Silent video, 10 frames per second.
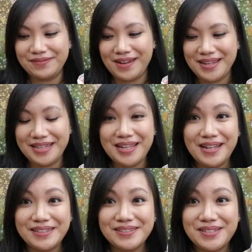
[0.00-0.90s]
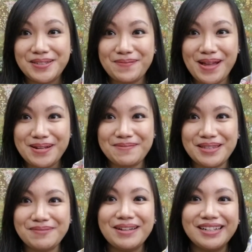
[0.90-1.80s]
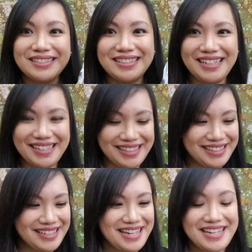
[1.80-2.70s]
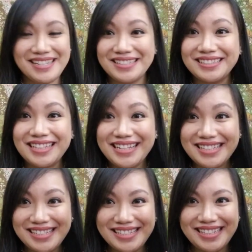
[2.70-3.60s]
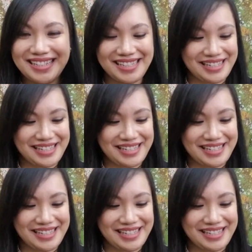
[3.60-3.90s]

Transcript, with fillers: Finally got to the bottom of the box. Let's see.